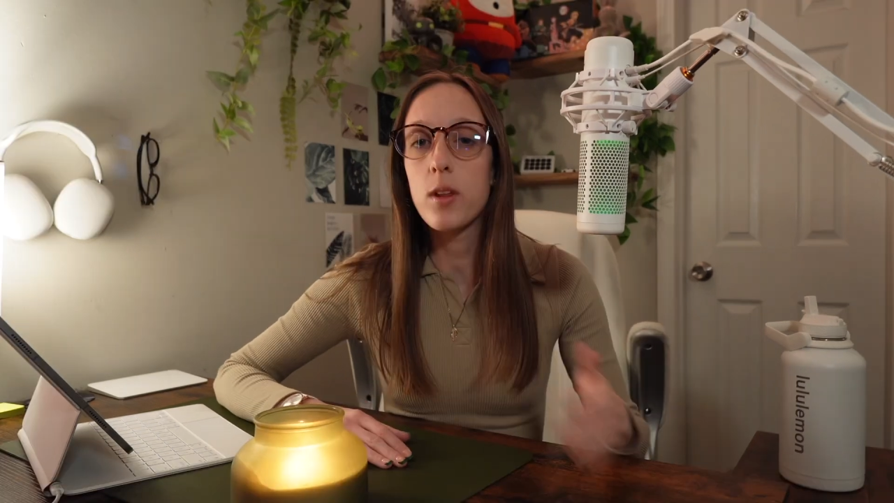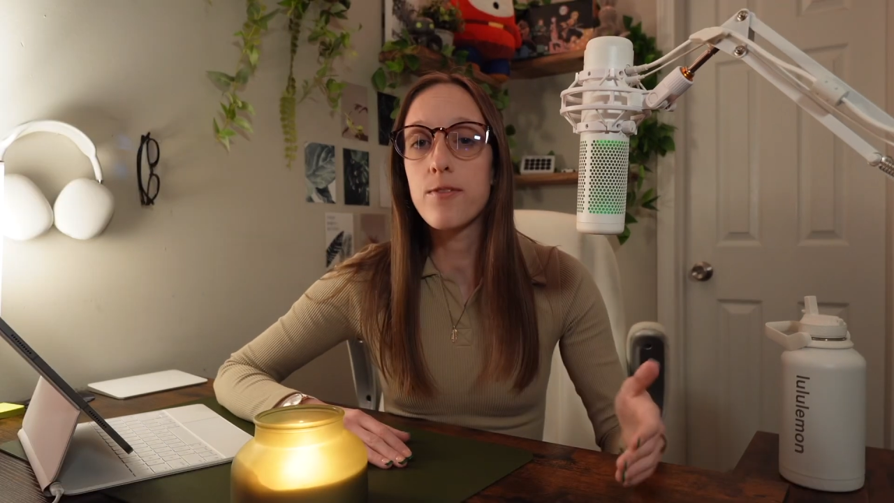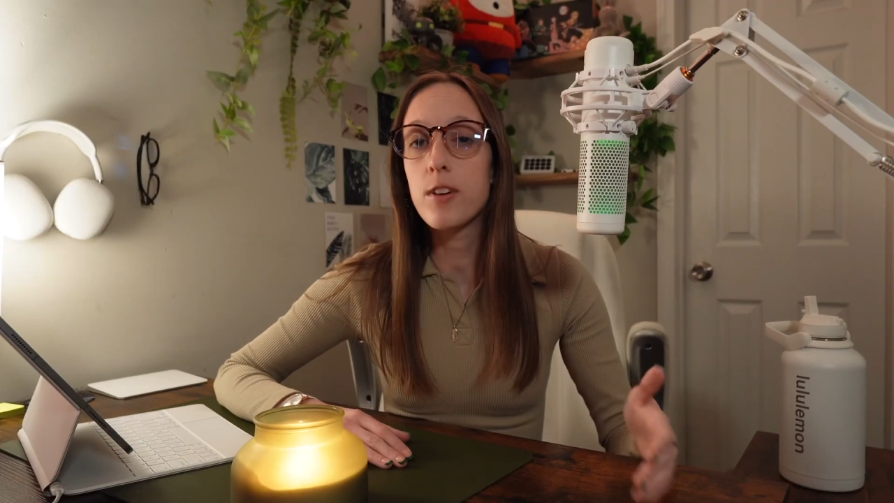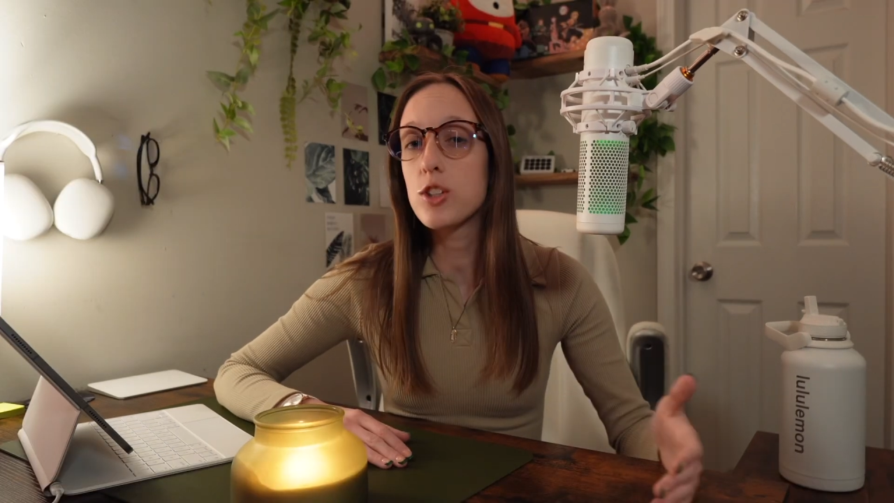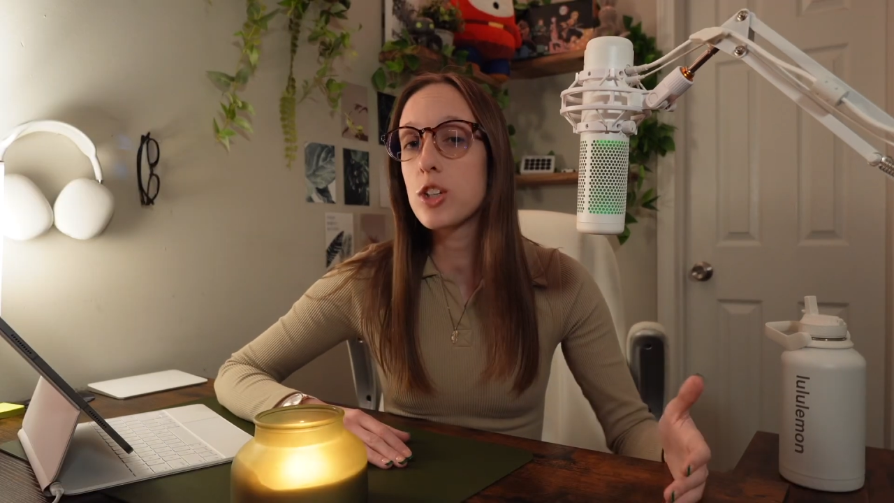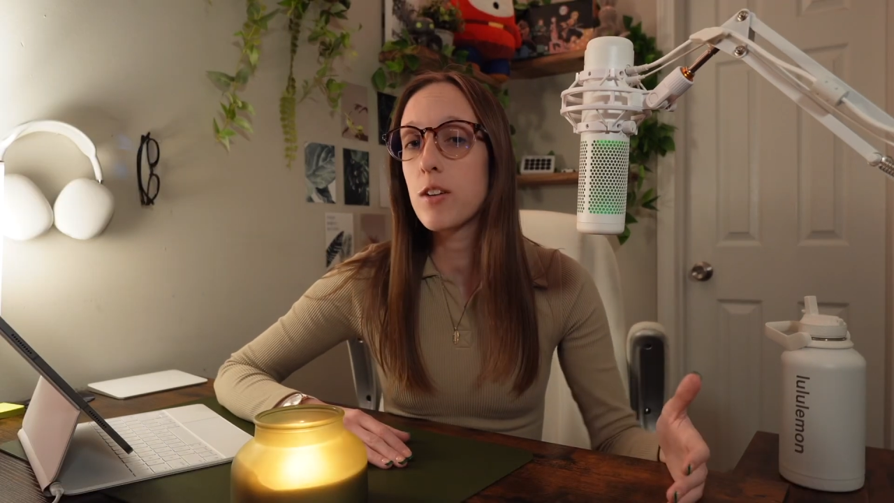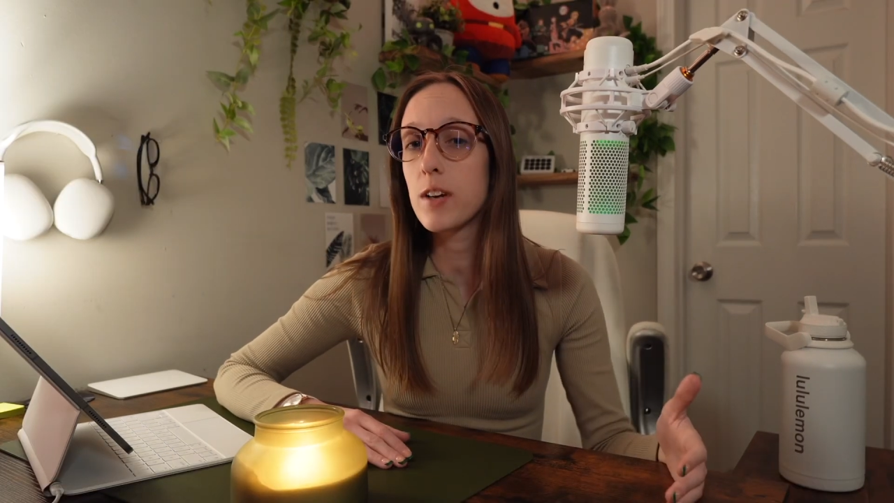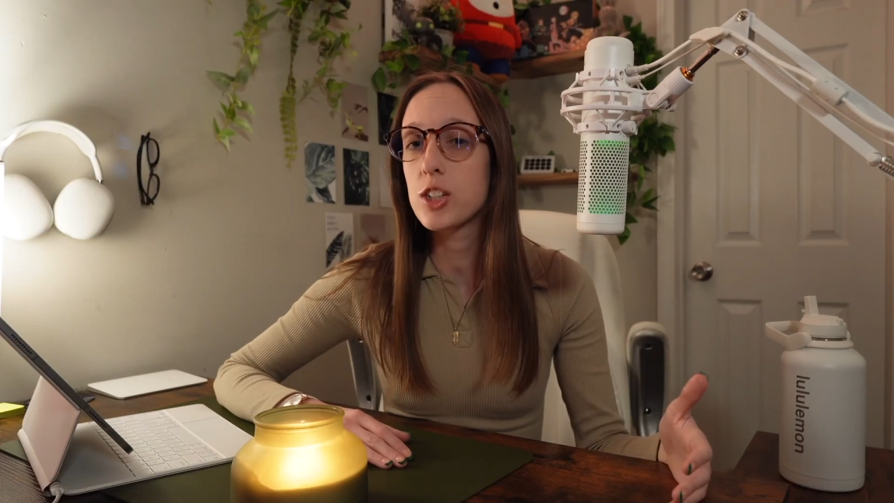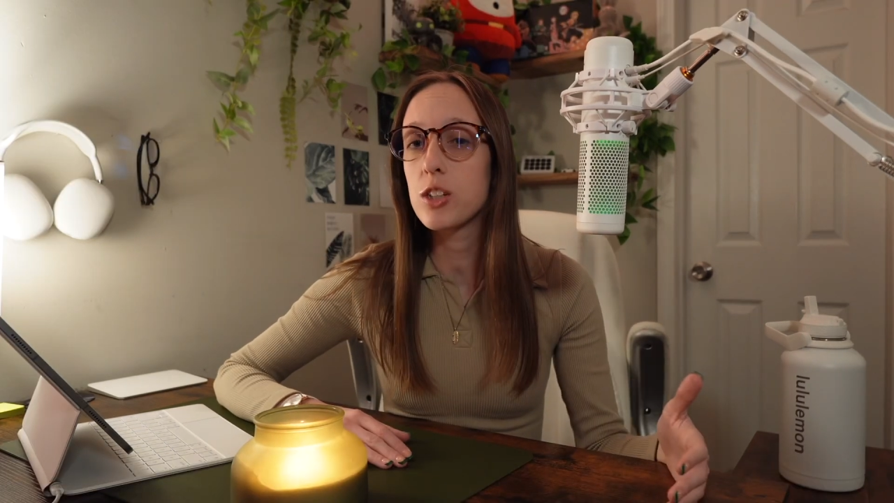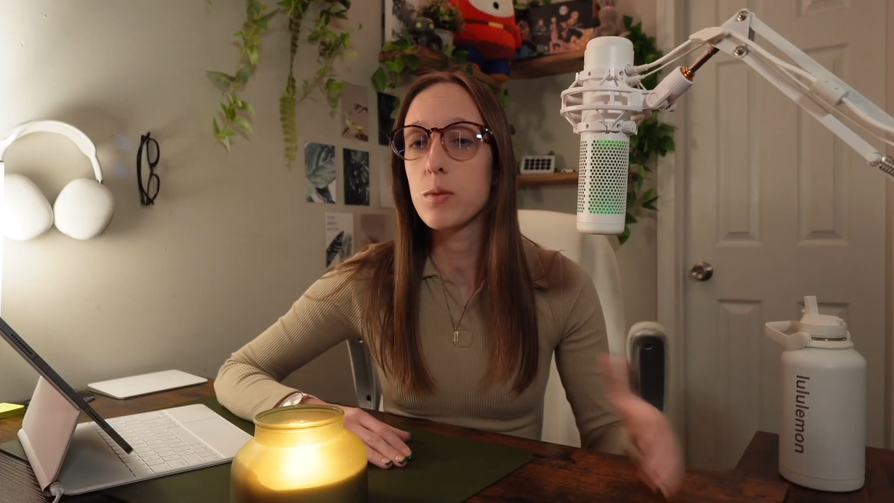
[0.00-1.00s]
the 1st
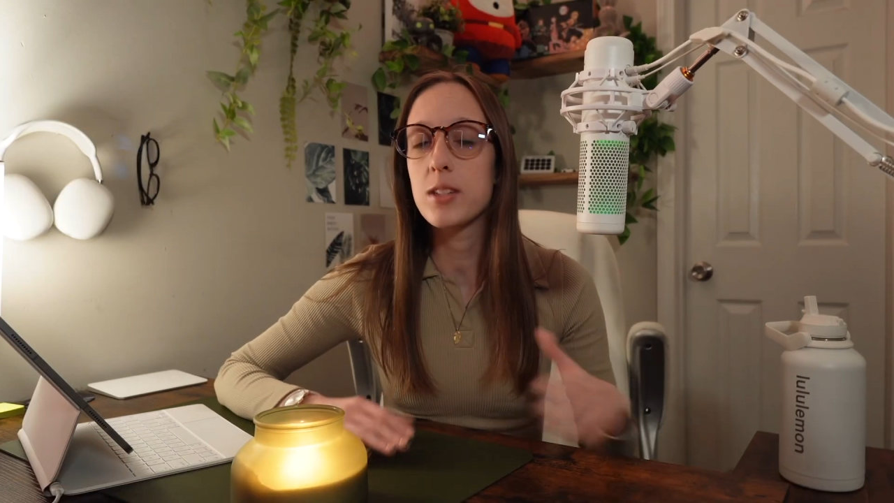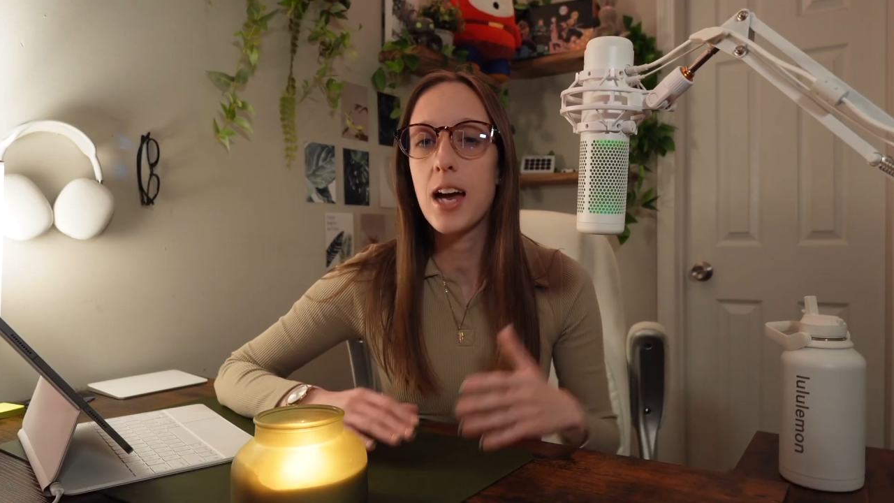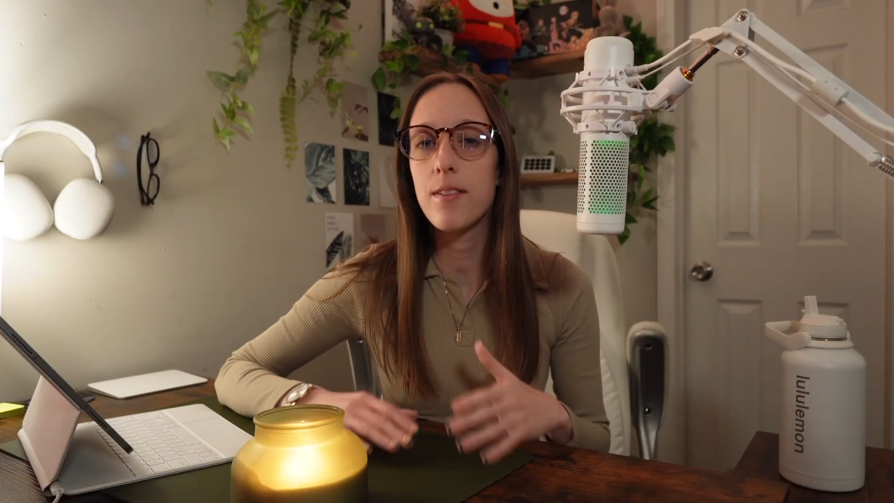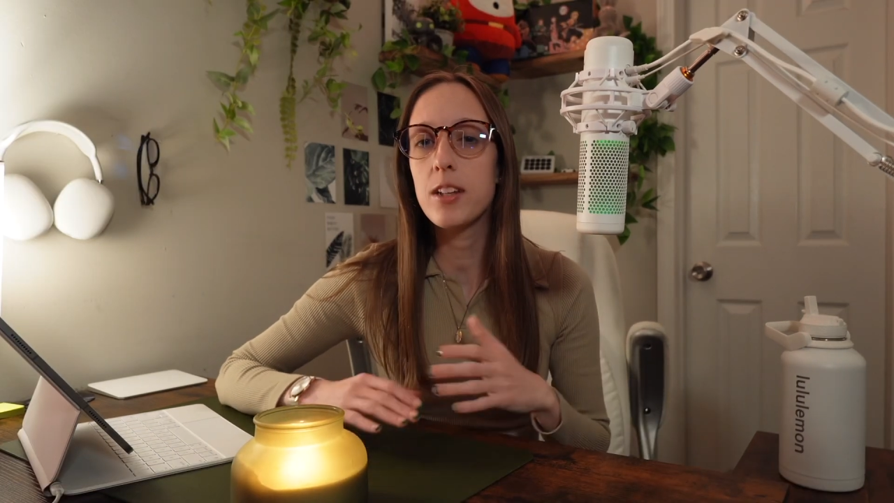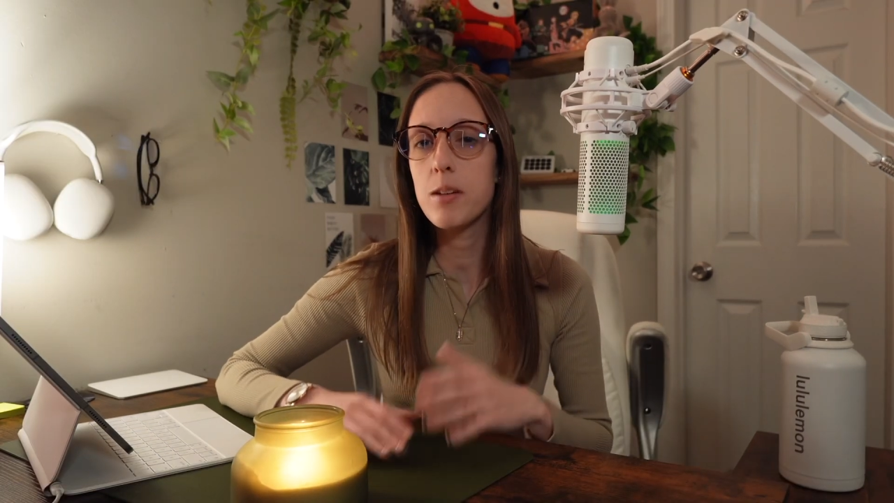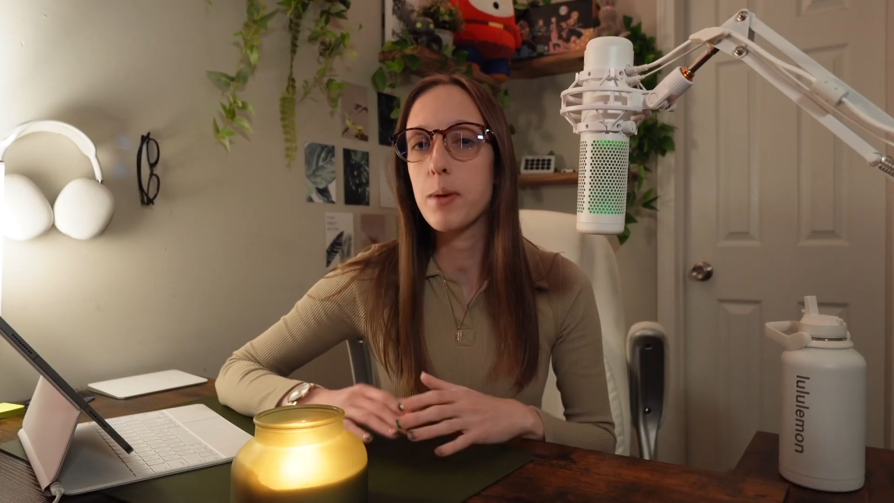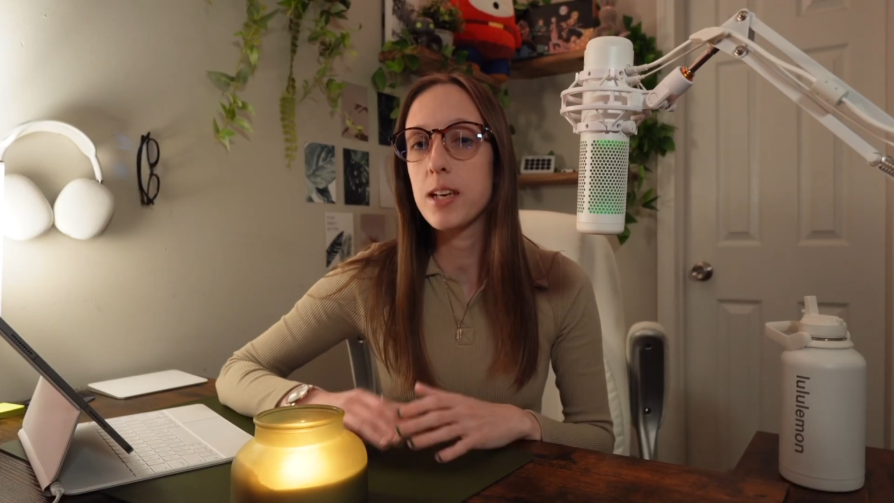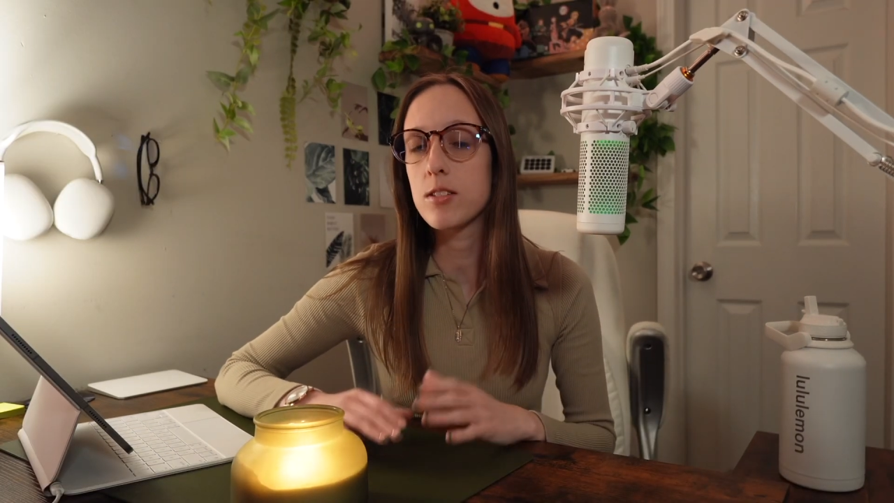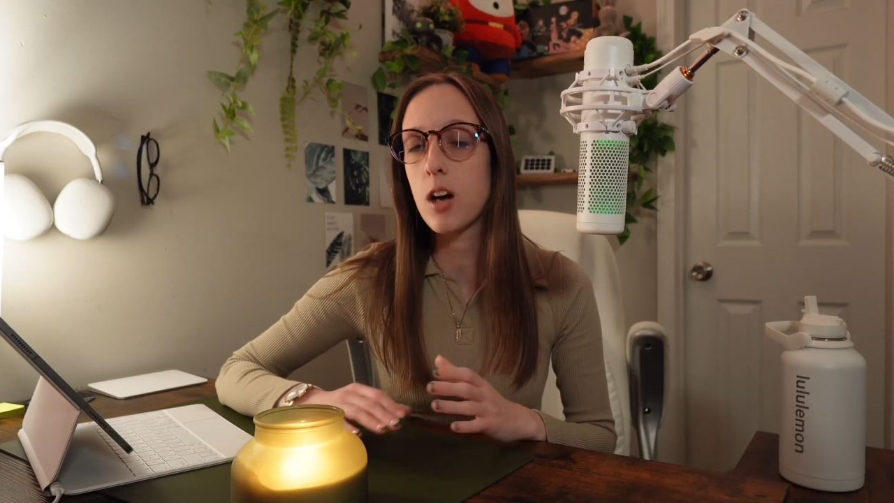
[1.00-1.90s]
generation was heavily based